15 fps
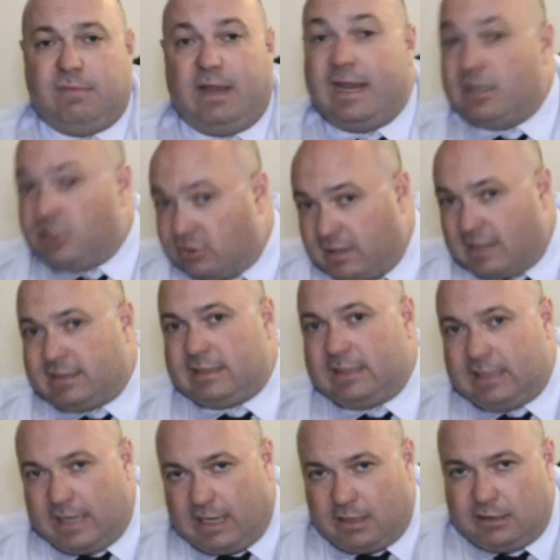interesting
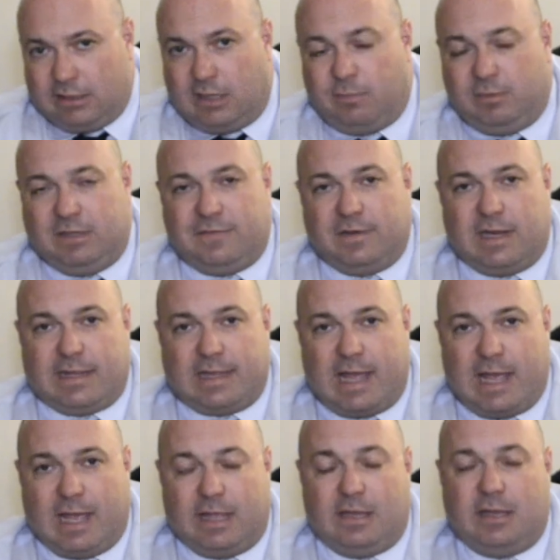county. I'll leave it at
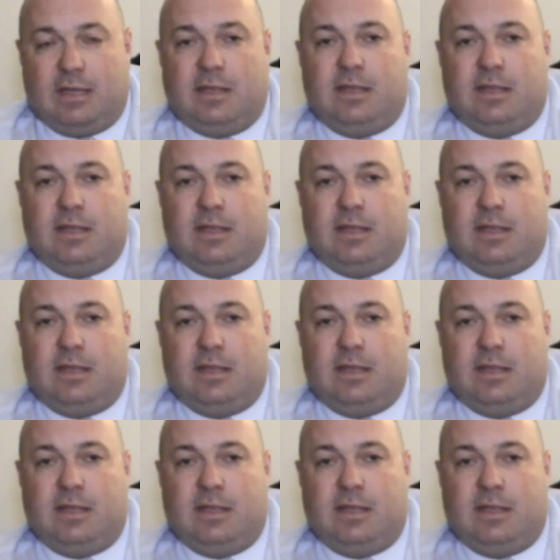that.